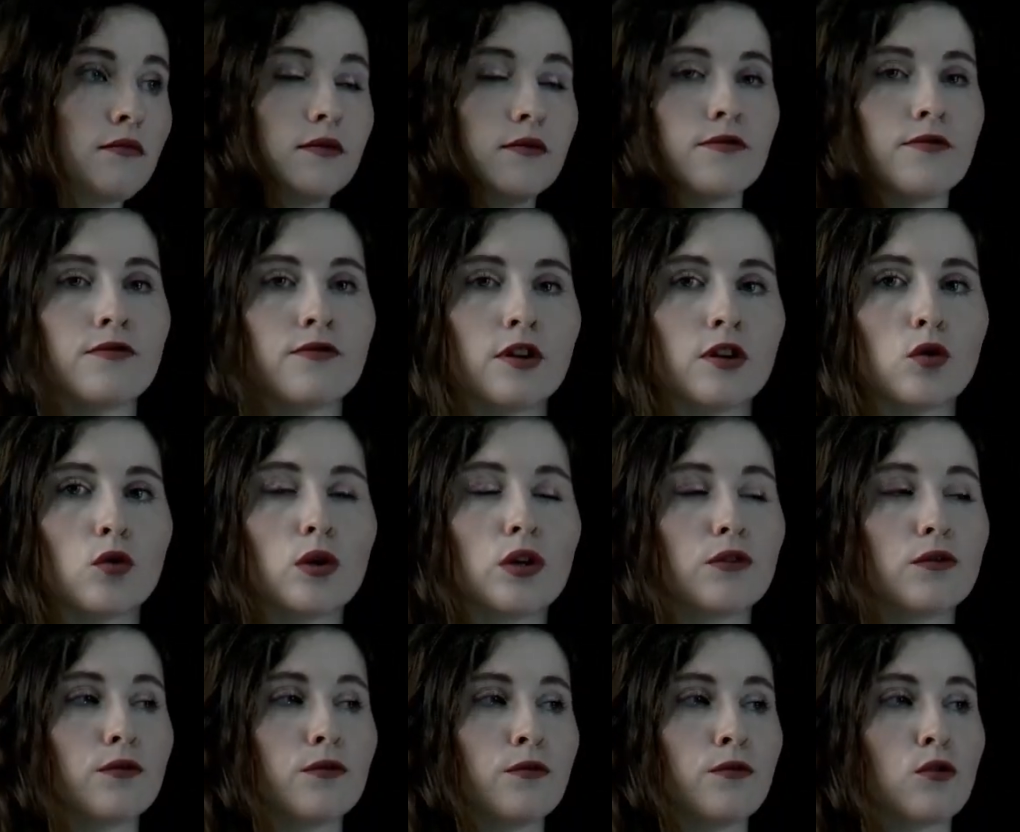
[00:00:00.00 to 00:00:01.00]
following
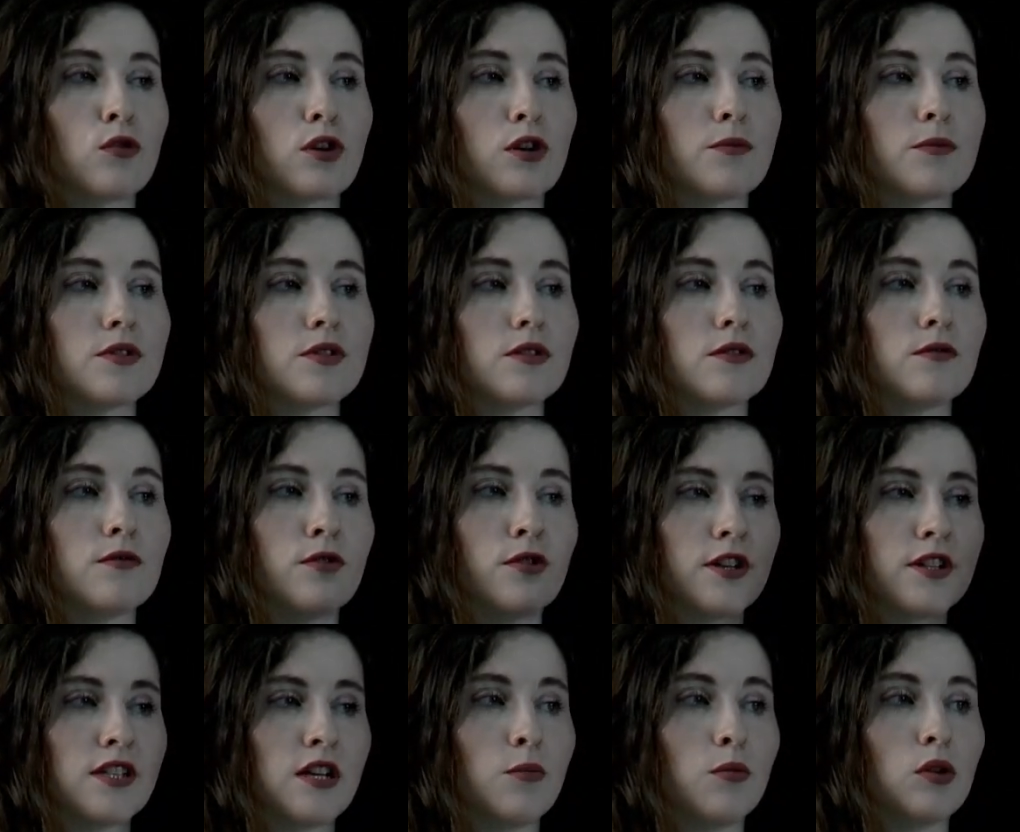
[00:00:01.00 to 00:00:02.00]
forms. For
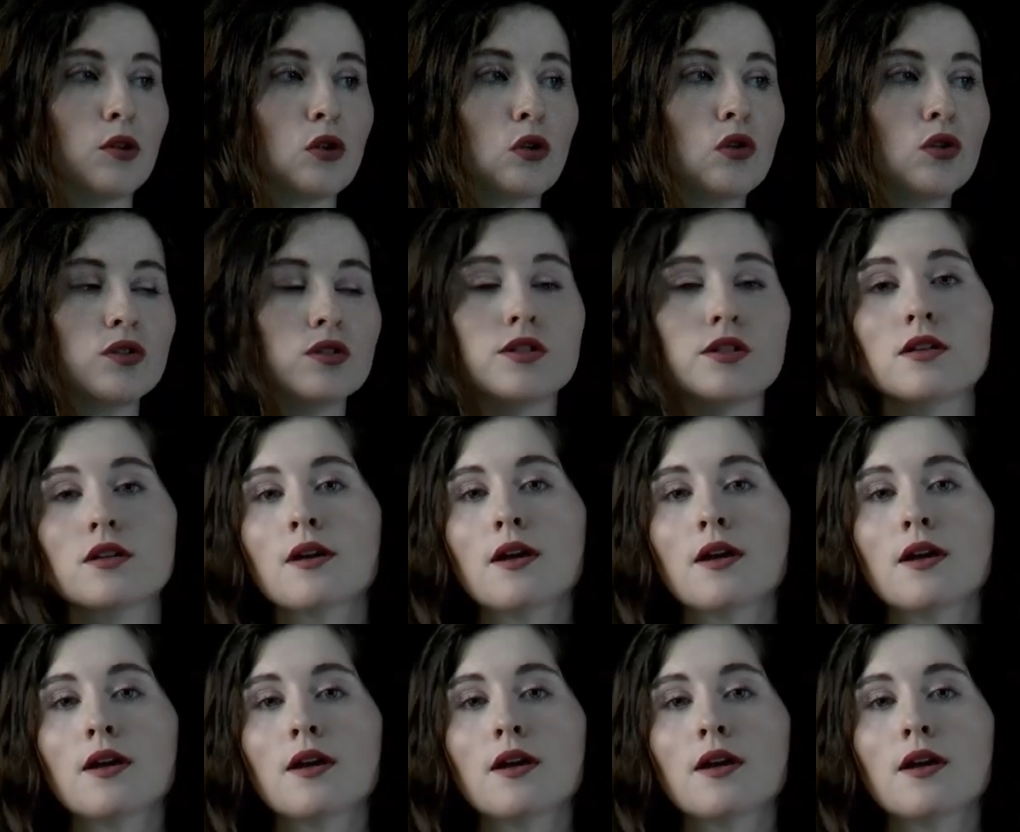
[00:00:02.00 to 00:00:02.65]
example, good,